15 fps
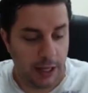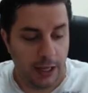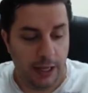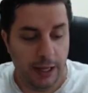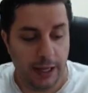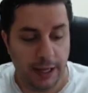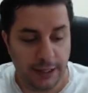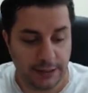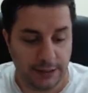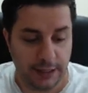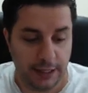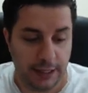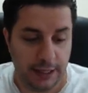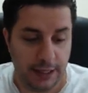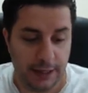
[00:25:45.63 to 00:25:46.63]
is
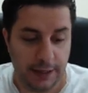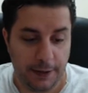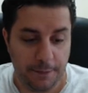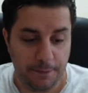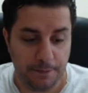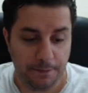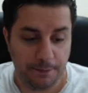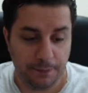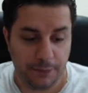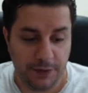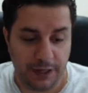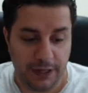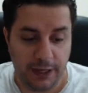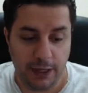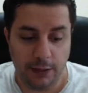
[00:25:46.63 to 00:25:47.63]
the
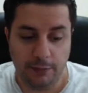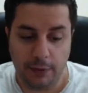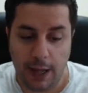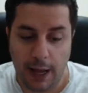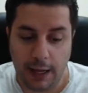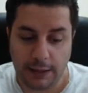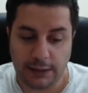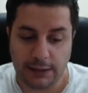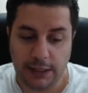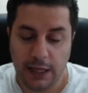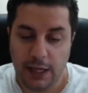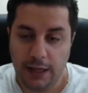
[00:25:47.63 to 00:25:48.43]
heal blocks.